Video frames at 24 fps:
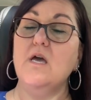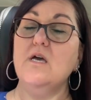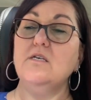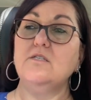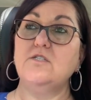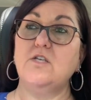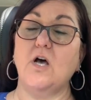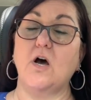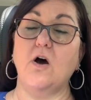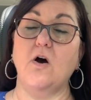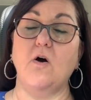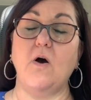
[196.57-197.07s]

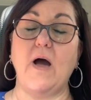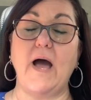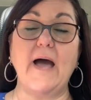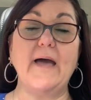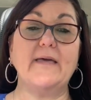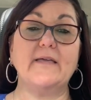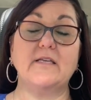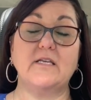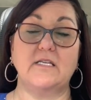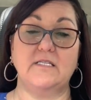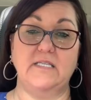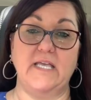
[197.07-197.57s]
So
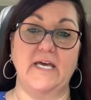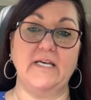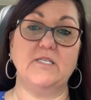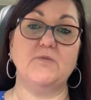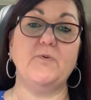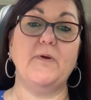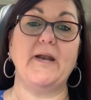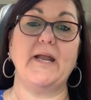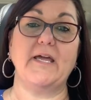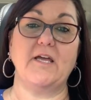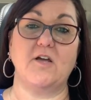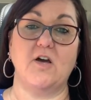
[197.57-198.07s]
that's
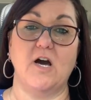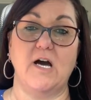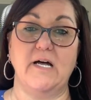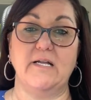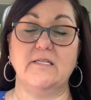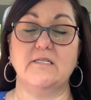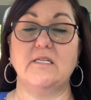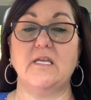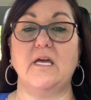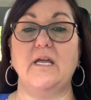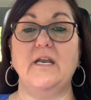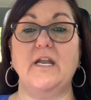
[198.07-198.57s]
when I
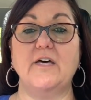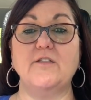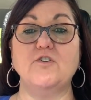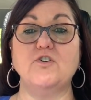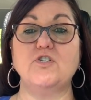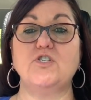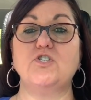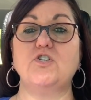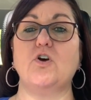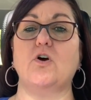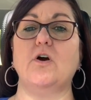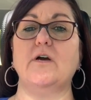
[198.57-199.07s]
called another
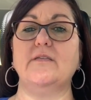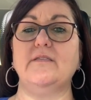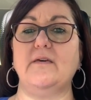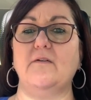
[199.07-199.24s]
store.